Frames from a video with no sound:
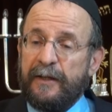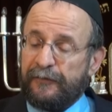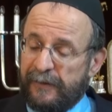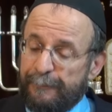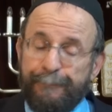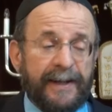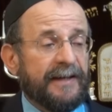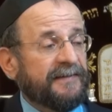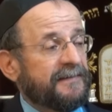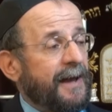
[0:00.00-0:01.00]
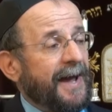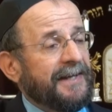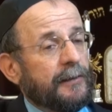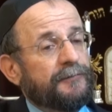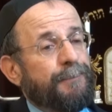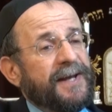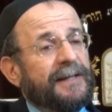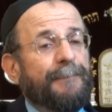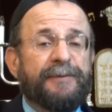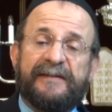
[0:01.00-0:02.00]
So the biggest idol picked
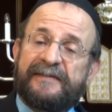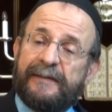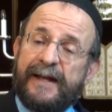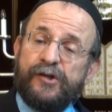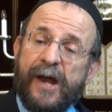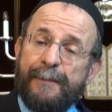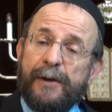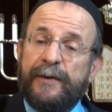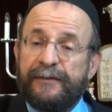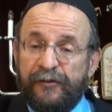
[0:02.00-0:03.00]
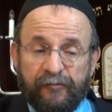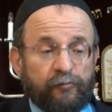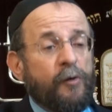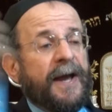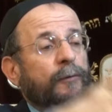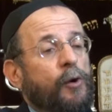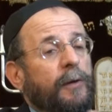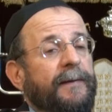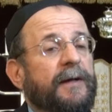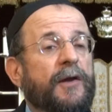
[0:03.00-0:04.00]
up this sledgehammer and destroyed
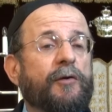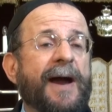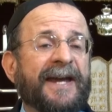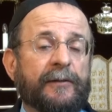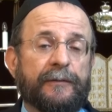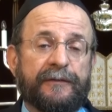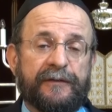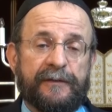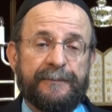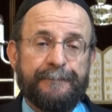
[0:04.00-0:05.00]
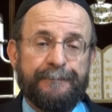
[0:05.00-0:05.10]
all the other idols.